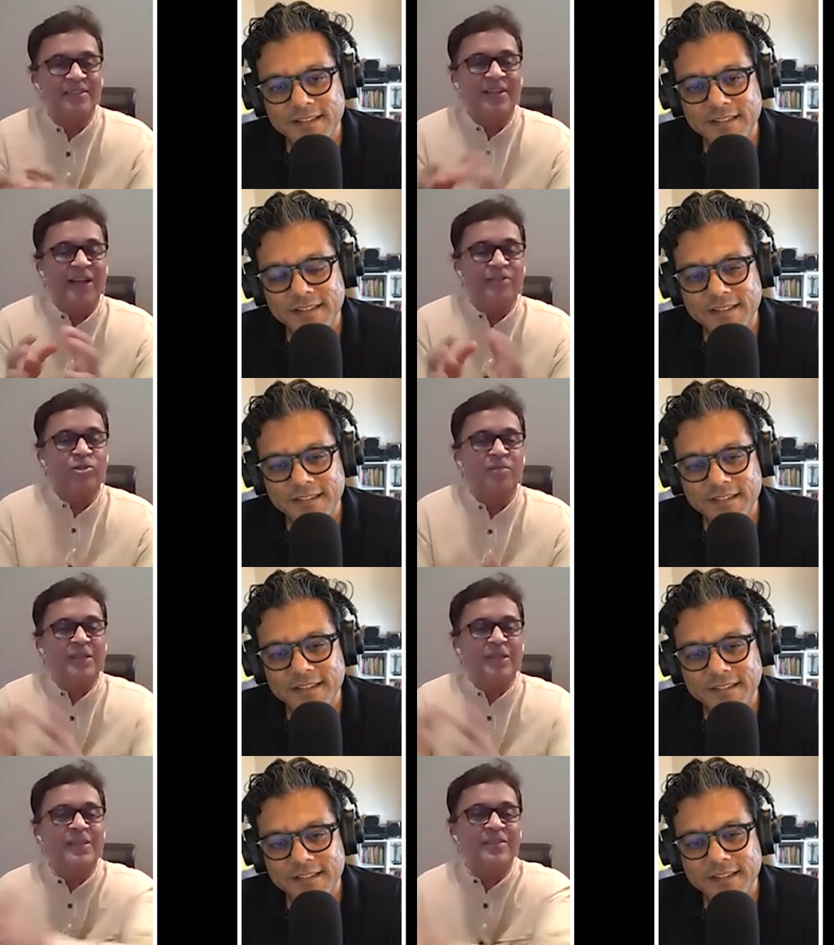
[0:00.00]
Speaker 1: actually
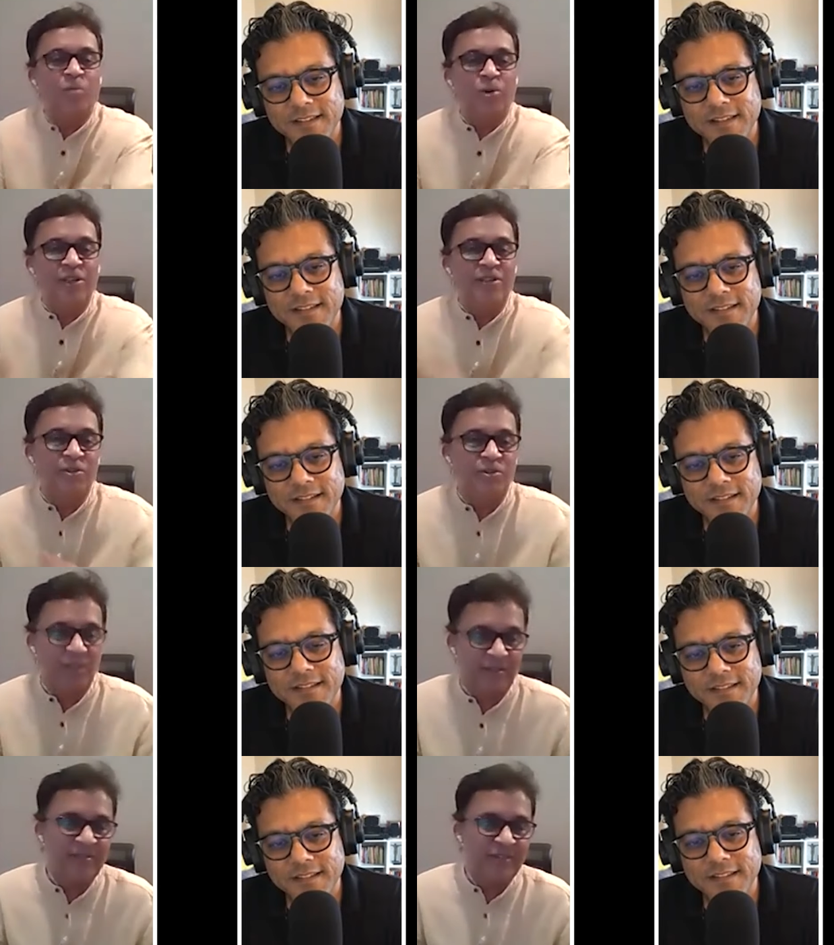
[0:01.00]
make things more
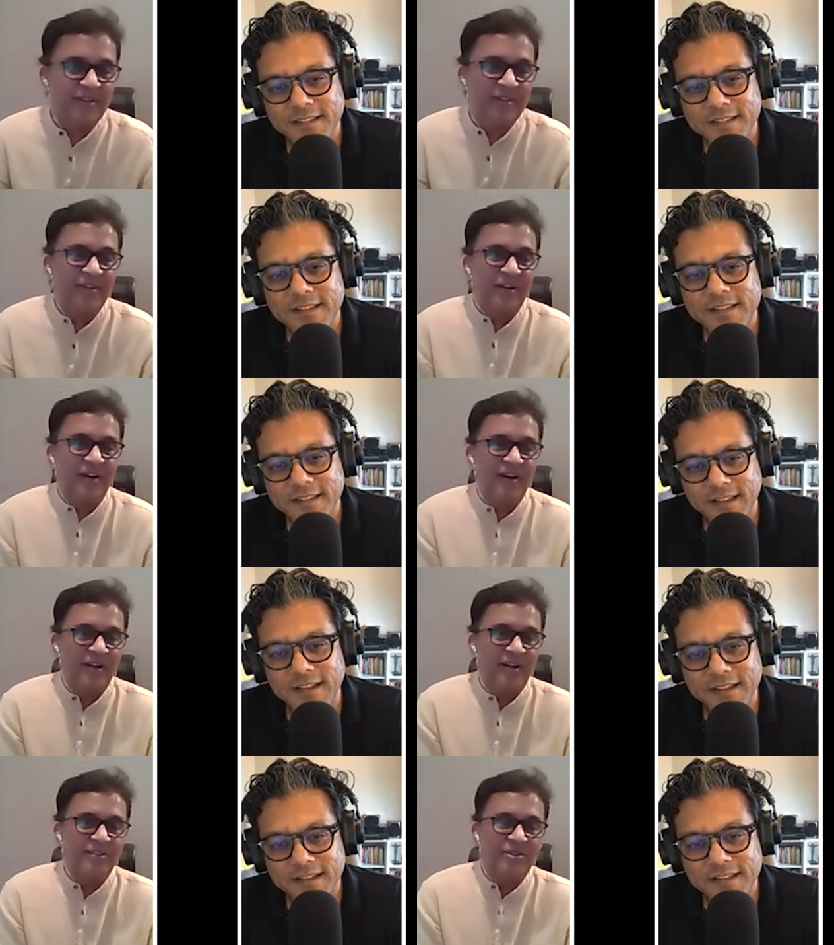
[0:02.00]
intuitive
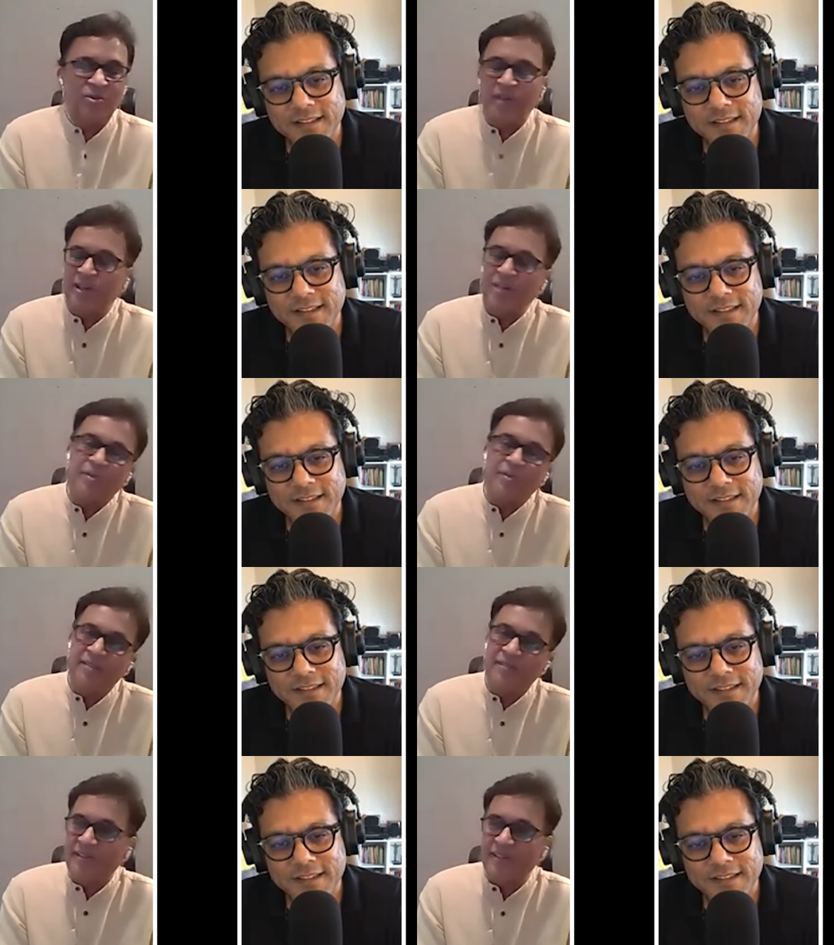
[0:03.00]
to current
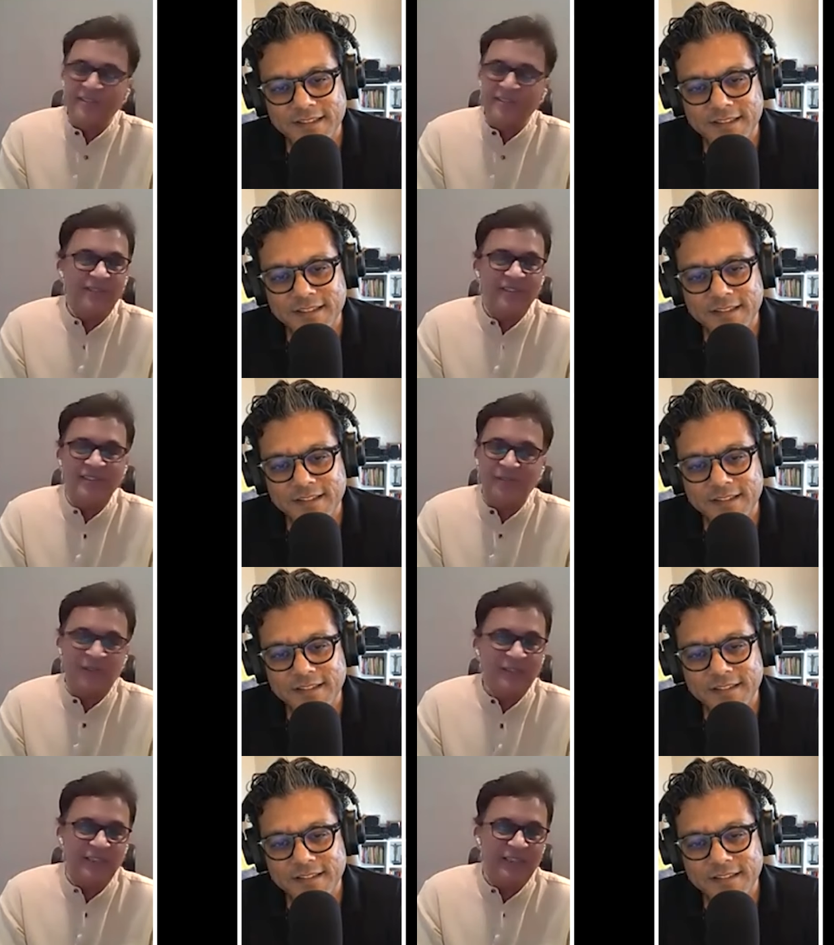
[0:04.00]
behavior is a
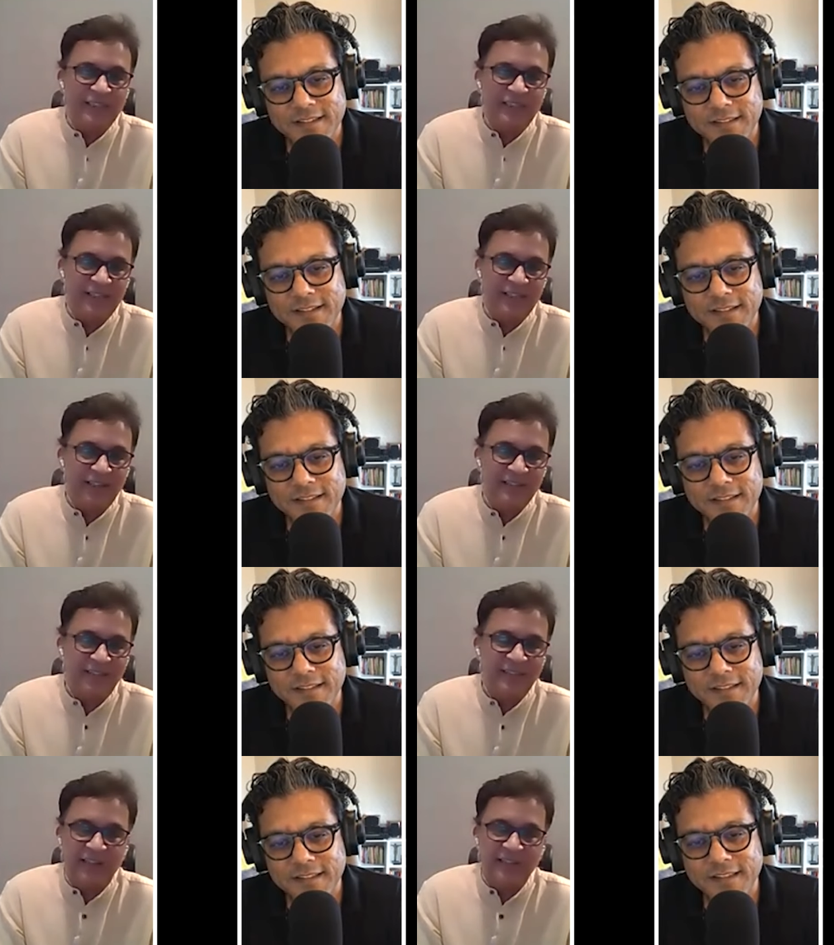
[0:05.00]
fascinating area as
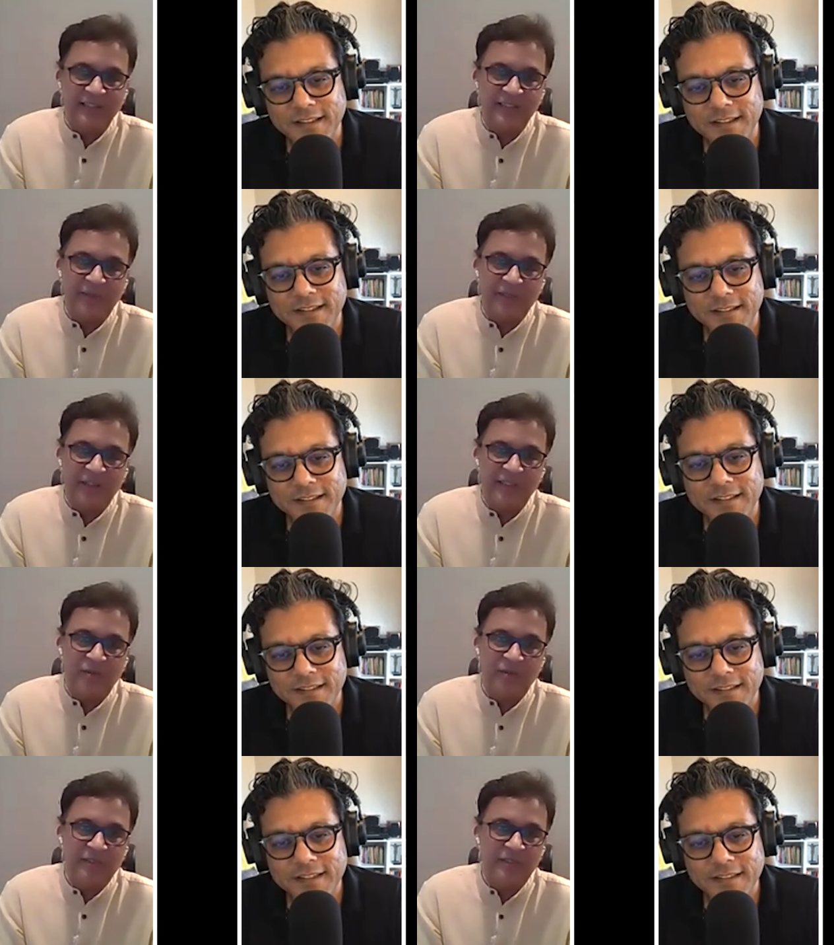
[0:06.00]
I
Speaker 2: see
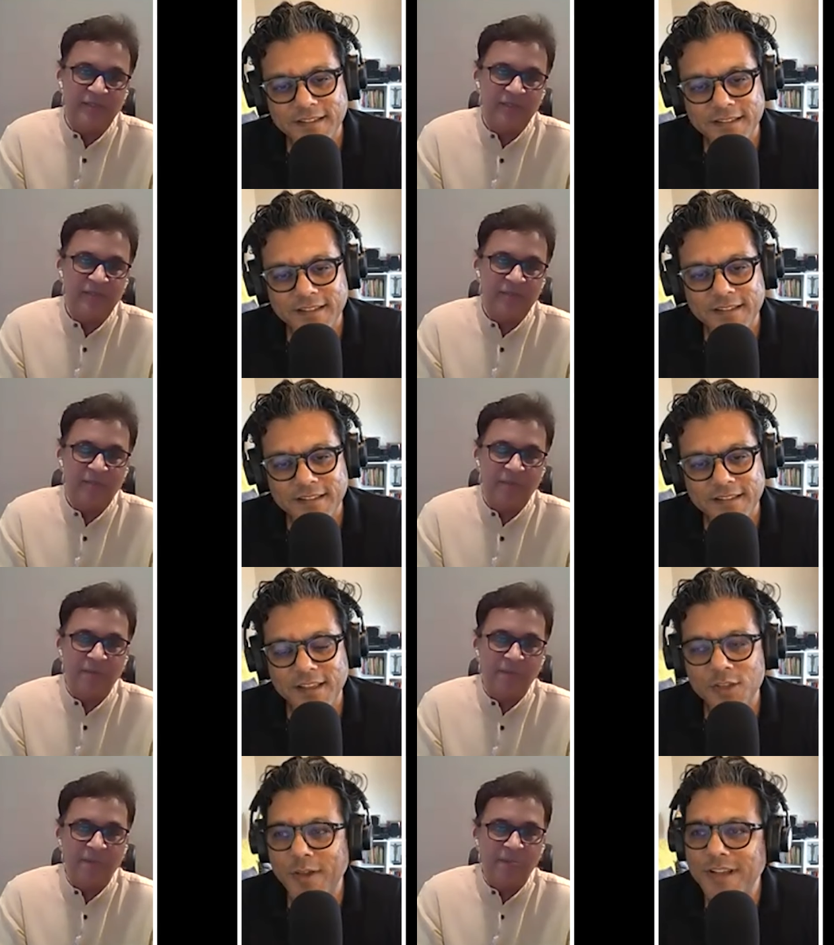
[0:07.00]
for myself. Yeah,
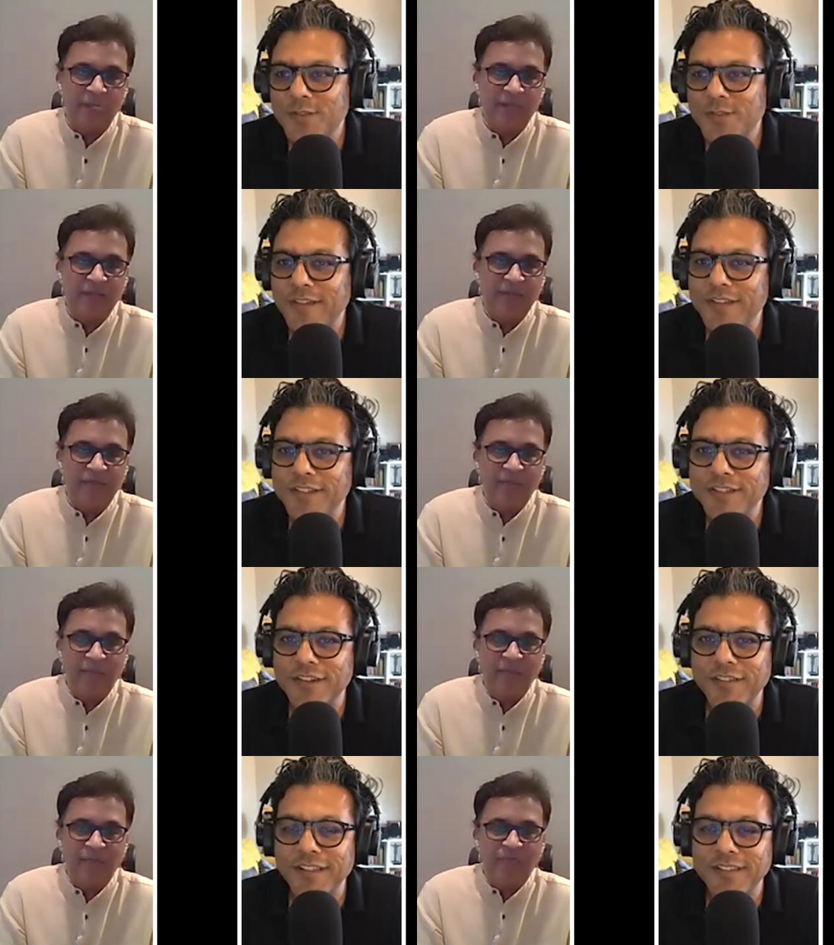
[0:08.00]
UX UI, which is
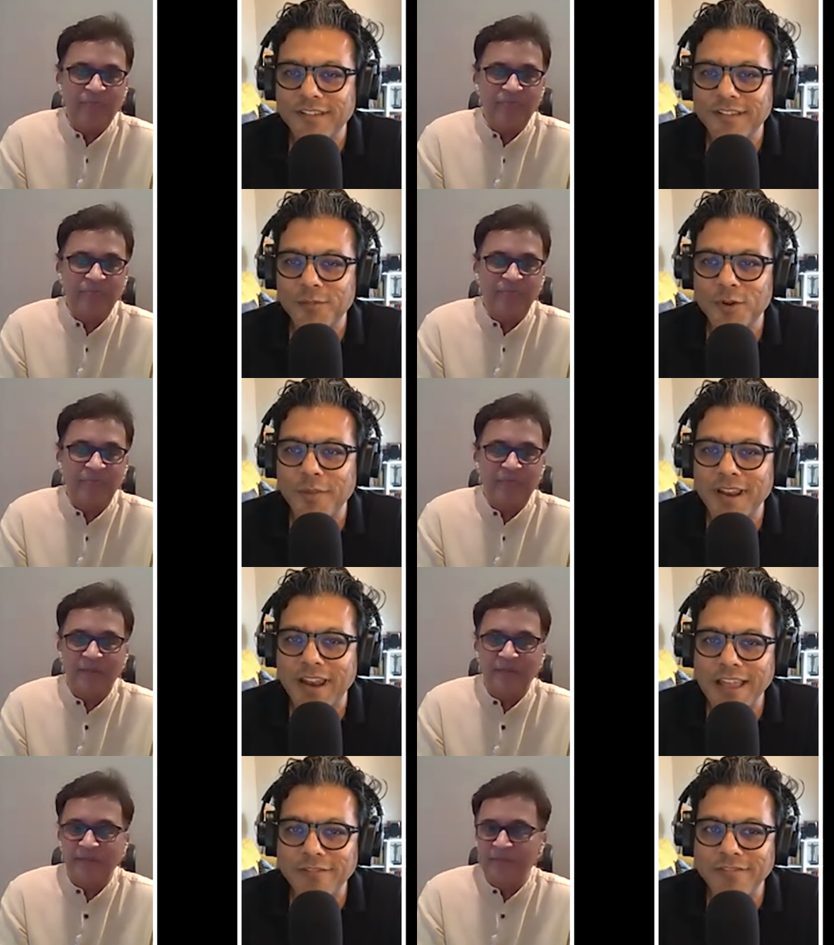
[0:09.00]
driven more by
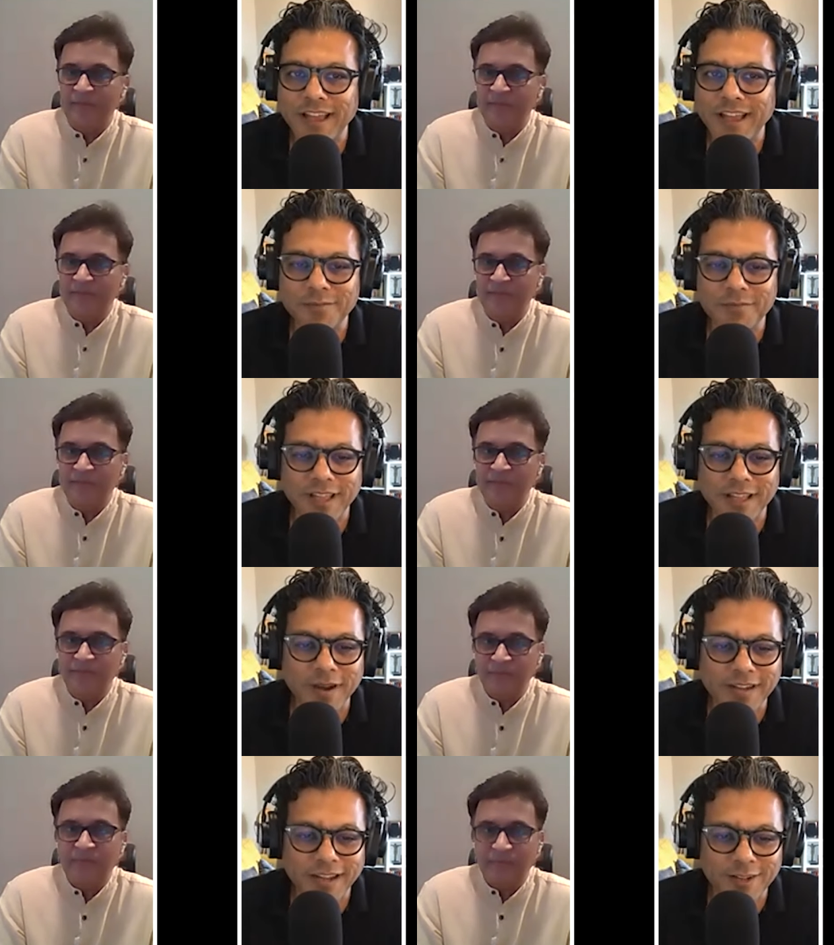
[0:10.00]
life than
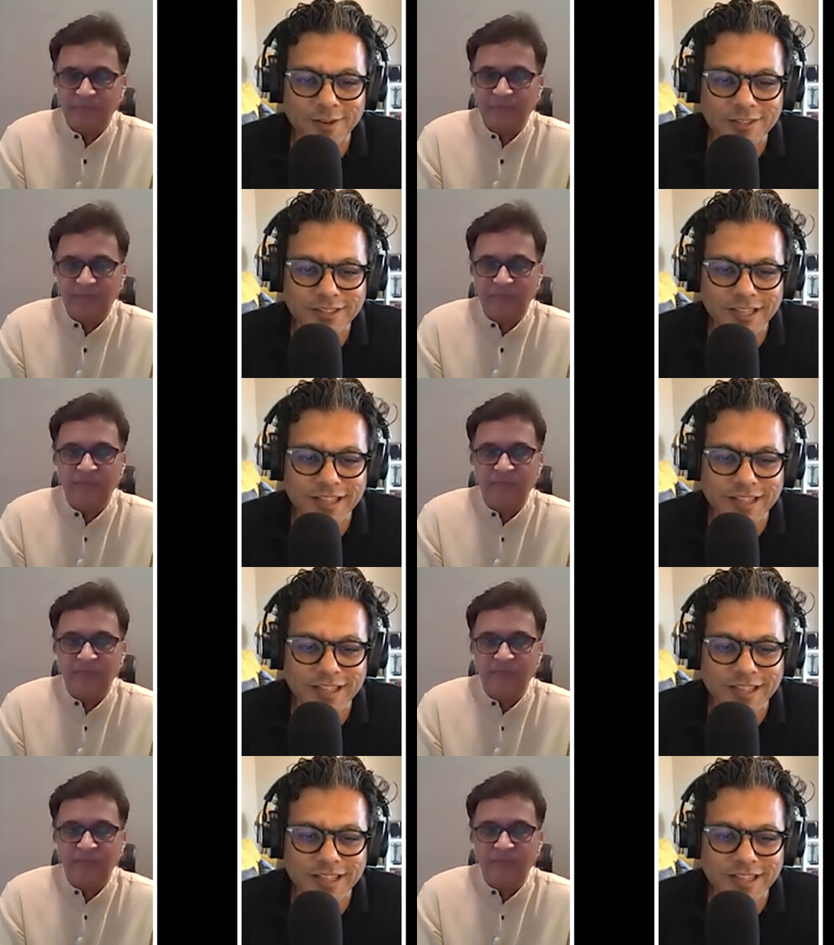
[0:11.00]
by technology and